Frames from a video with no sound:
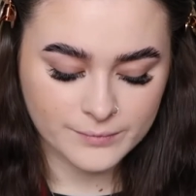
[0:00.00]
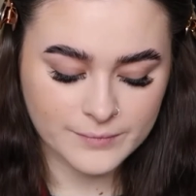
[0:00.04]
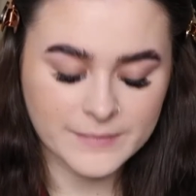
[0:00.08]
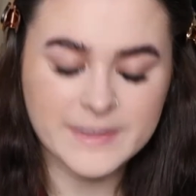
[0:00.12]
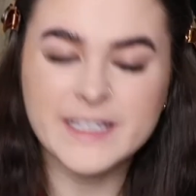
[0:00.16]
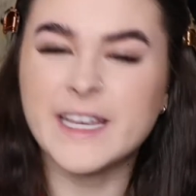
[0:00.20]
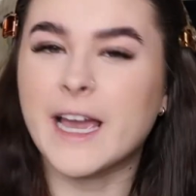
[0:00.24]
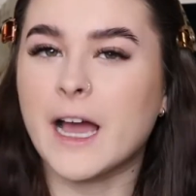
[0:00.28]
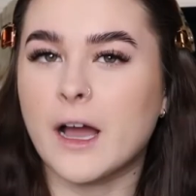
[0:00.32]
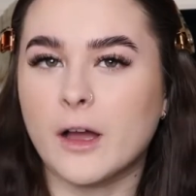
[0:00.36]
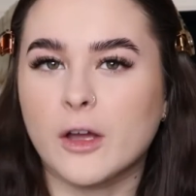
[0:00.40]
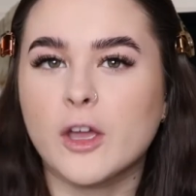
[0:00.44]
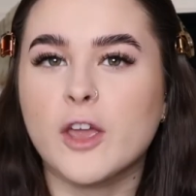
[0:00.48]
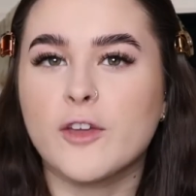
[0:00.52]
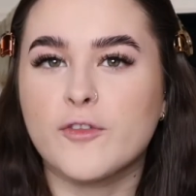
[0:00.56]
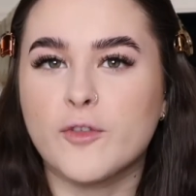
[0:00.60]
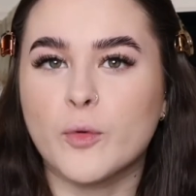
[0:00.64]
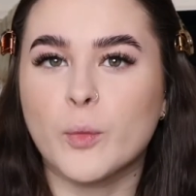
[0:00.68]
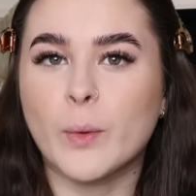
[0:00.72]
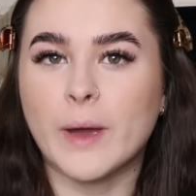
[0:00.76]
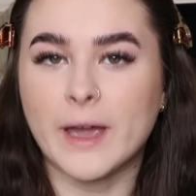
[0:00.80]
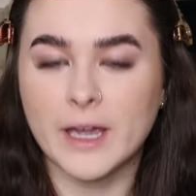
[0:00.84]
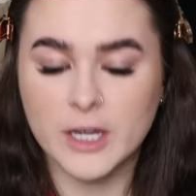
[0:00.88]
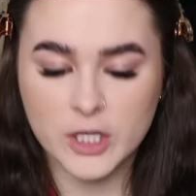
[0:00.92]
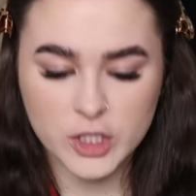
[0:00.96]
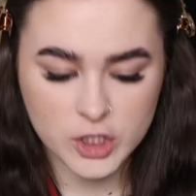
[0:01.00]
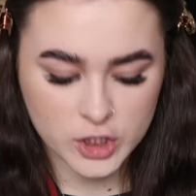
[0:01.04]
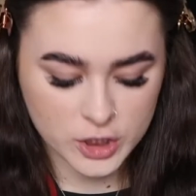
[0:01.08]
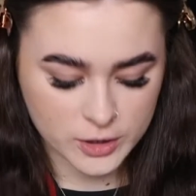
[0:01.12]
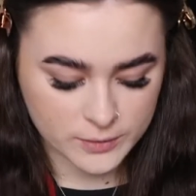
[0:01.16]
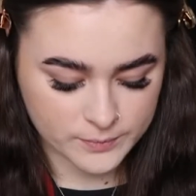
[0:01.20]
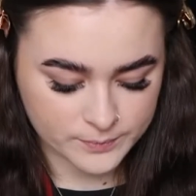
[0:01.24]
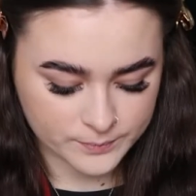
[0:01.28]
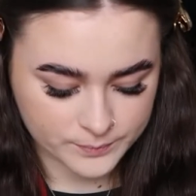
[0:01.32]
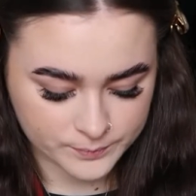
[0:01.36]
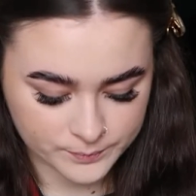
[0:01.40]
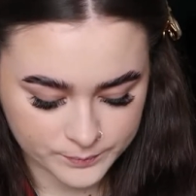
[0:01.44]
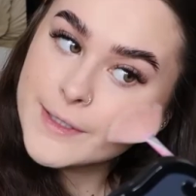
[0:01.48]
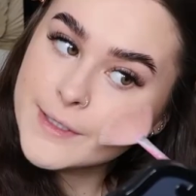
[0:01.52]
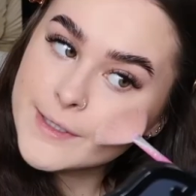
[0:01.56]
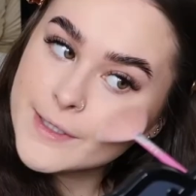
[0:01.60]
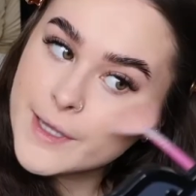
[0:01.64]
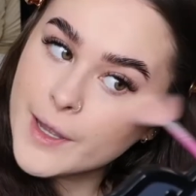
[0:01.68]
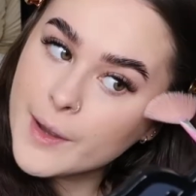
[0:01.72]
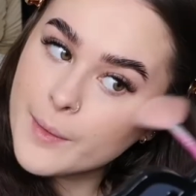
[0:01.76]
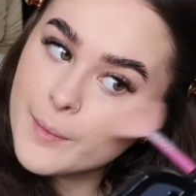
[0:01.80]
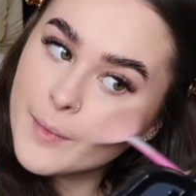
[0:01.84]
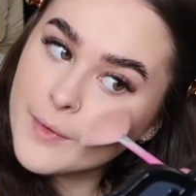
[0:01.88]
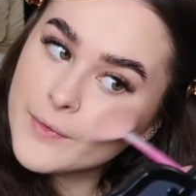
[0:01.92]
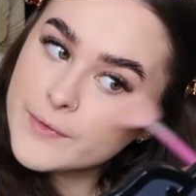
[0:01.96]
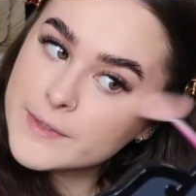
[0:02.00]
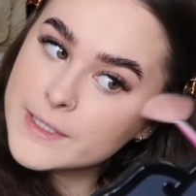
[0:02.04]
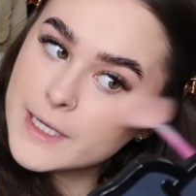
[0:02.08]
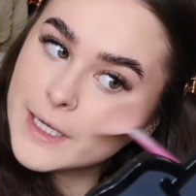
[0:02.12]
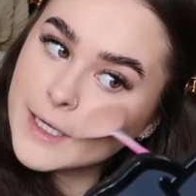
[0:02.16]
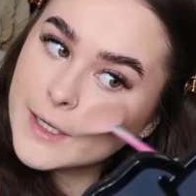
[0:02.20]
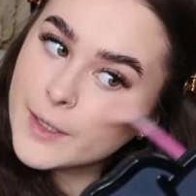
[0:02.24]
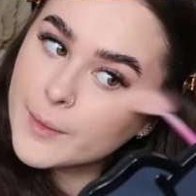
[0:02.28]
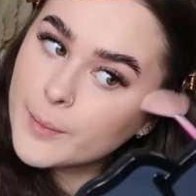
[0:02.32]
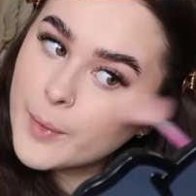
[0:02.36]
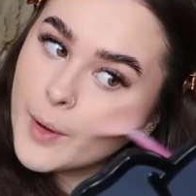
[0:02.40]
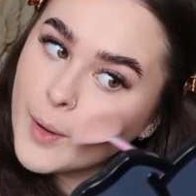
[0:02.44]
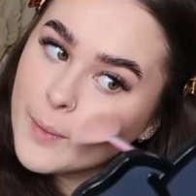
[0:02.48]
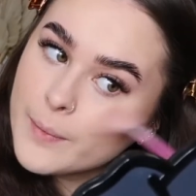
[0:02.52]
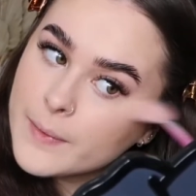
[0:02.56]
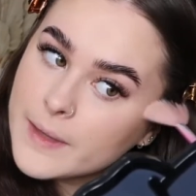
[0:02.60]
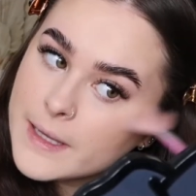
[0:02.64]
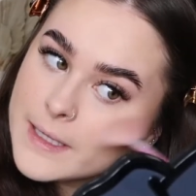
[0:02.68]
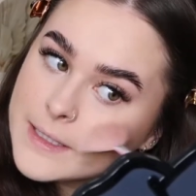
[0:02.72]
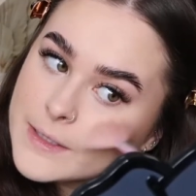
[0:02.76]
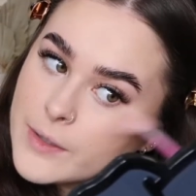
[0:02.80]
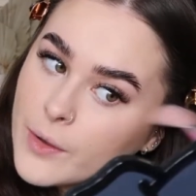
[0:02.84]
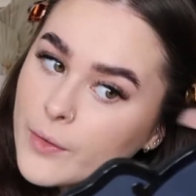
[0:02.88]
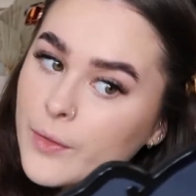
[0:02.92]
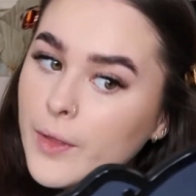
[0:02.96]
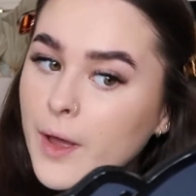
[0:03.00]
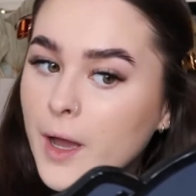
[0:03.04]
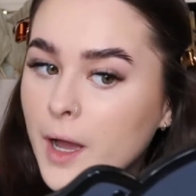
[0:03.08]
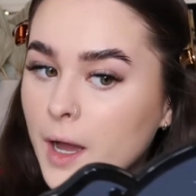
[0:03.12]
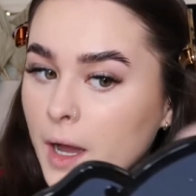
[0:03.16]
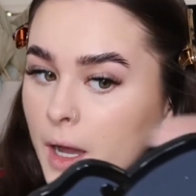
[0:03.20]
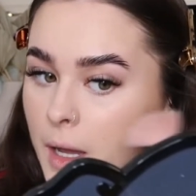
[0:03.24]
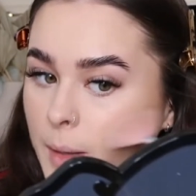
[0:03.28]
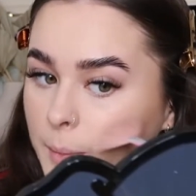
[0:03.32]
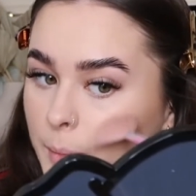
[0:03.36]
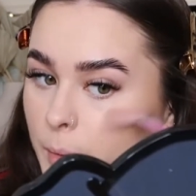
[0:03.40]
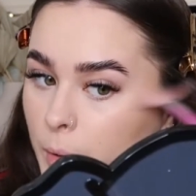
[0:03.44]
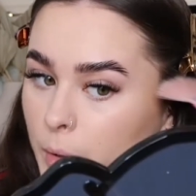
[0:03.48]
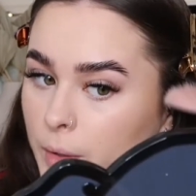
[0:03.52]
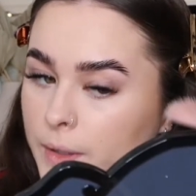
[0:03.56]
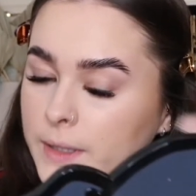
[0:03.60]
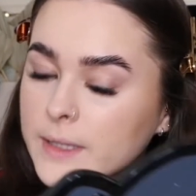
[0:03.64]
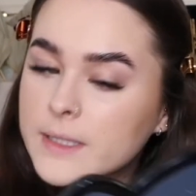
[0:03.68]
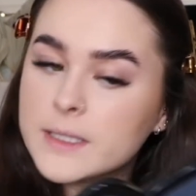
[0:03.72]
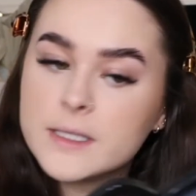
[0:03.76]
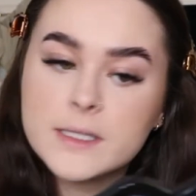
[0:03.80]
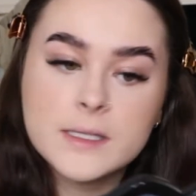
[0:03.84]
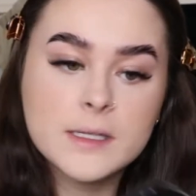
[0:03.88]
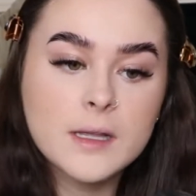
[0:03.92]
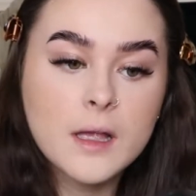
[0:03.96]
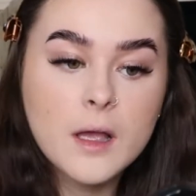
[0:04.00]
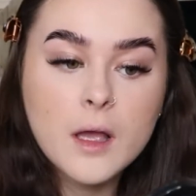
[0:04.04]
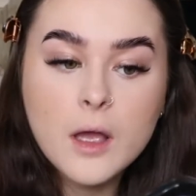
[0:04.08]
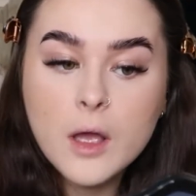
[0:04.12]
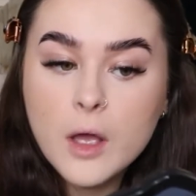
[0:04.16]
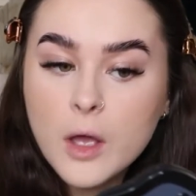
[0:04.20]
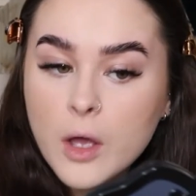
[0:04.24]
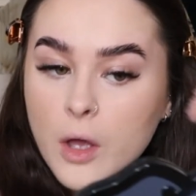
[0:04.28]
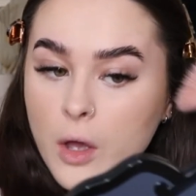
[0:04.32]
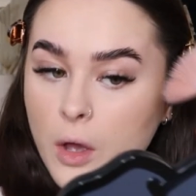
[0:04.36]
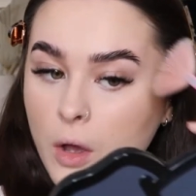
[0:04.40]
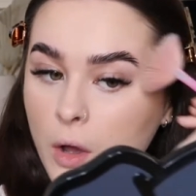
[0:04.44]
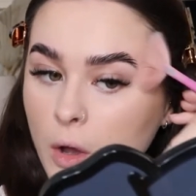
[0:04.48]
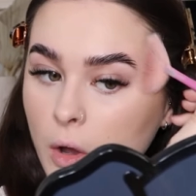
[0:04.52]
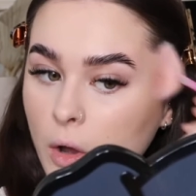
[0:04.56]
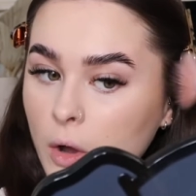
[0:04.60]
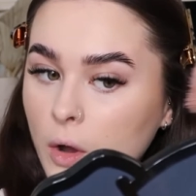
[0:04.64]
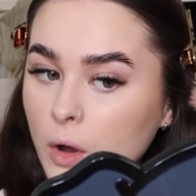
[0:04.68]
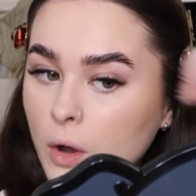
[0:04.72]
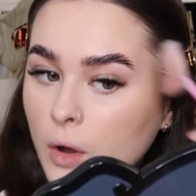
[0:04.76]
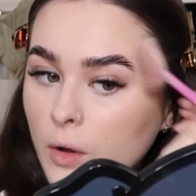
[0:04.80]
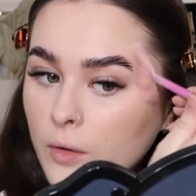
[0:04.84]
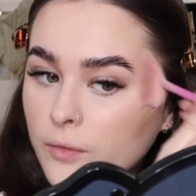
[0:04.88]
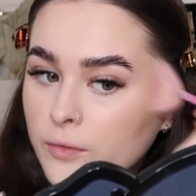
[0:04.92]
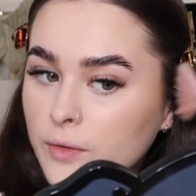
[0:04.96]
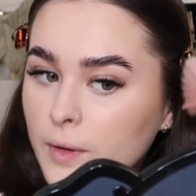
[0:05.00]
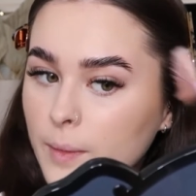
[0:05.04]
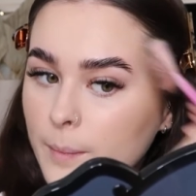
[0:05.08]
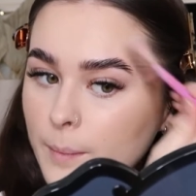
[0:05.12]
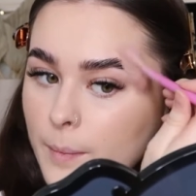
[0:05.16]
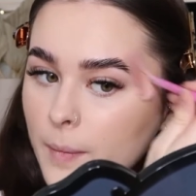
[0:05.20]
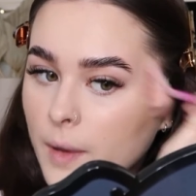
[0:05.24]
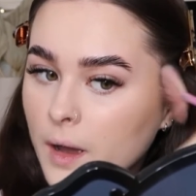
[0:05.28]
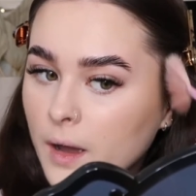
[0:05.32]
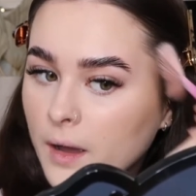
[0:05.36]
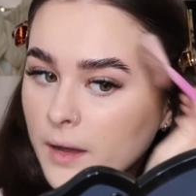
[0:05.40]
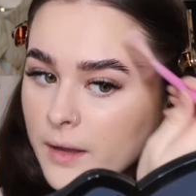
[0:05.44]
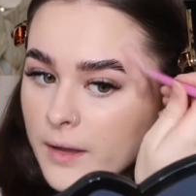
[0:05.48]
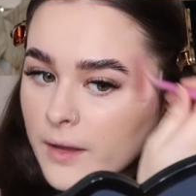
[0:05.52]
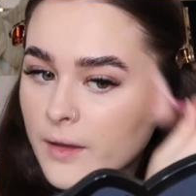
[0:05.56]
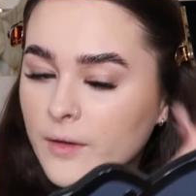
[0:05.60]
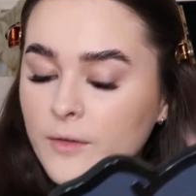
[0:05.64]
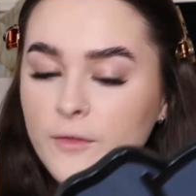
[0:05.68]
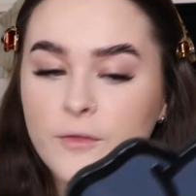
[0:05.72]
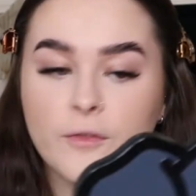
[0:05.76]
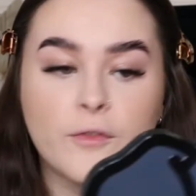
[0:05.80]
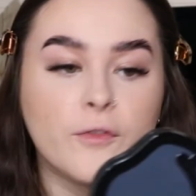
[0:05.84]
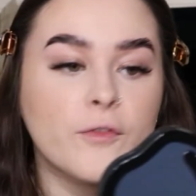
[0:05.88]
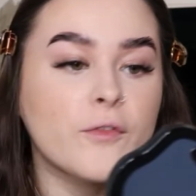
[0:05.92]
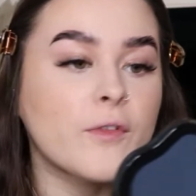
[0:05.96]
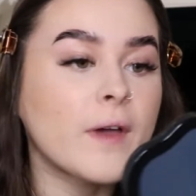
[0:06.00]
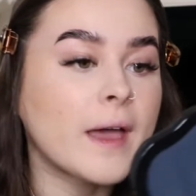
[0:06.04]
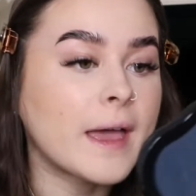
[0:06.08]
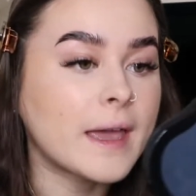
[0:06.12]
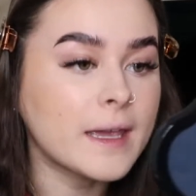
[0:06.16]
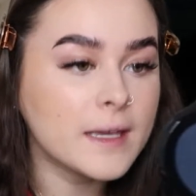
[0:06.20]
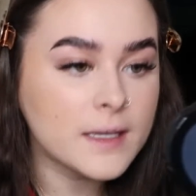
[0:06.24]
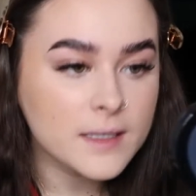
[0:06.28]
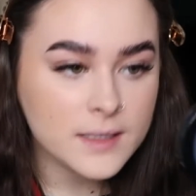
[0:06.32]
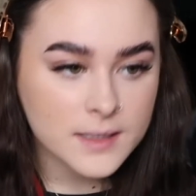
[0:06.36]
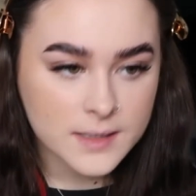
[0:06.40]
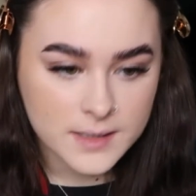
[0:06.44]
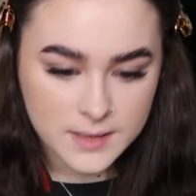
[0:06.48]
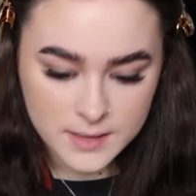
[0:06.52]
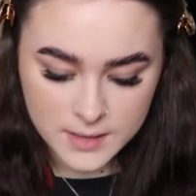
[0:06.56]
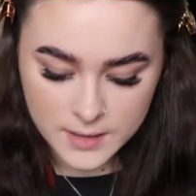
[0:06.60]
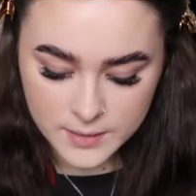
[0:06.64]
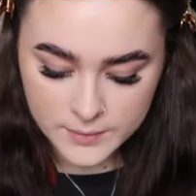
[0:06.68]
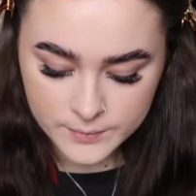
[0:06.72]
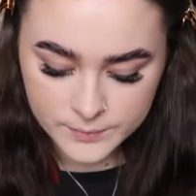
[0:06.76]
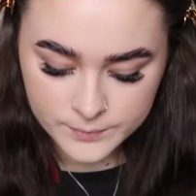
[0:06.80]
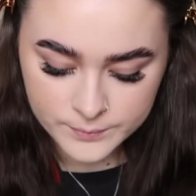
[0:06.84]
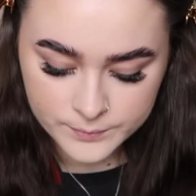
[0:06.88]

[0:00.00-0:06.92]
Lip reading: Yeah, I'll go for Wish. So I'm obviously going to pop this on the high points of my face.